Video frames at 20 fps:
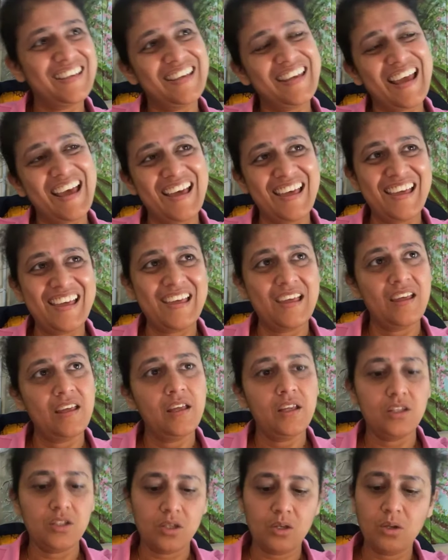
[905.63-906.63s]
Yeah.
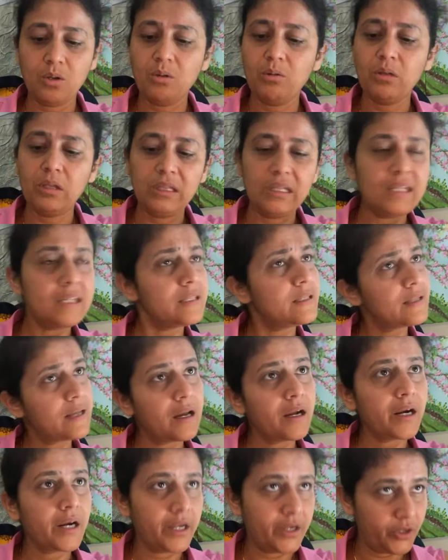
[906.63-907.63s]
So these
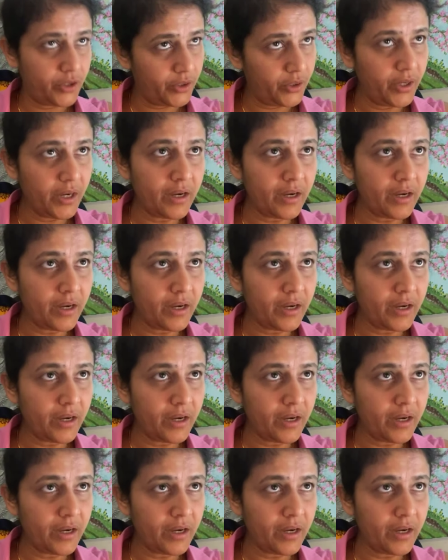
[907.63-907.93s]
are good.